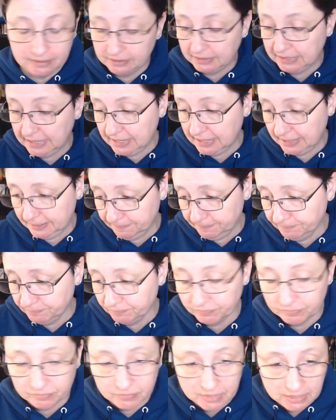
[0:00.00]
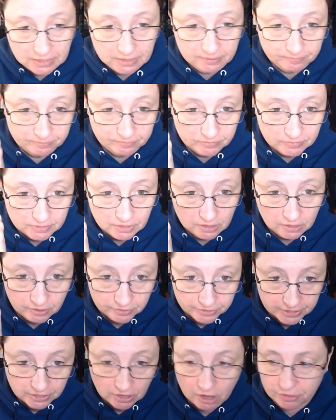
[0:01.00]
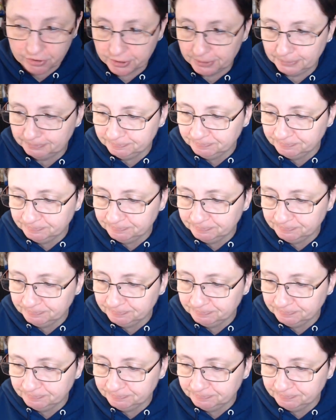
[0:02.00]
Li, the, the, the author,